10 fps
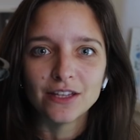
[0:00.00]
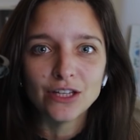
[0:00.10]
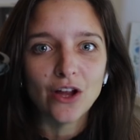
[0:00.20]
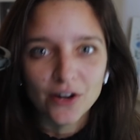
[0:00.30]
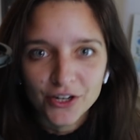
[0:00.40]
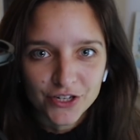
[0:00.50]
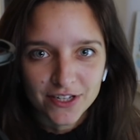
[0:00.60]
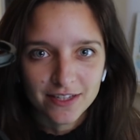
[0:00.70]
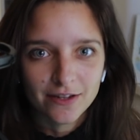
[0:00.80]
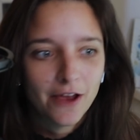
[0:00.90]

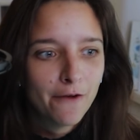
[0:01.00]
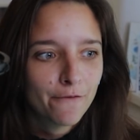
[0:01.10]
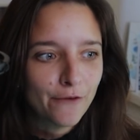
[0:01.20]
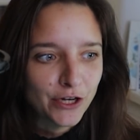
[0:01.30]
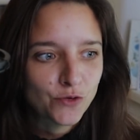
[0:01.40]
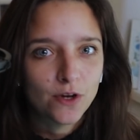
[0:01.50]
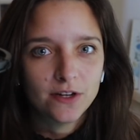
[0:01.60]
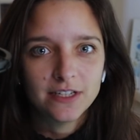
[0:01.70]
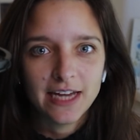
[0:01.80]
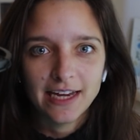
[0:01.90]
largest
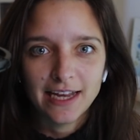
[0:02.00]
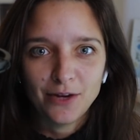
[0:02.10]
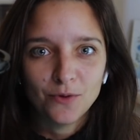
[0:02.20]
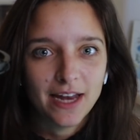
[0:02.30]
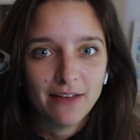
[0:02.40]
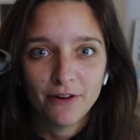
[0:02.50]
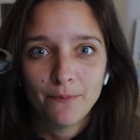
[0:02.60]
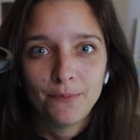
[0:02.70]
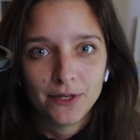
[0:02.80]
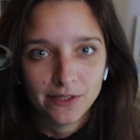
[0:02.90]
freshwater tank anyone ever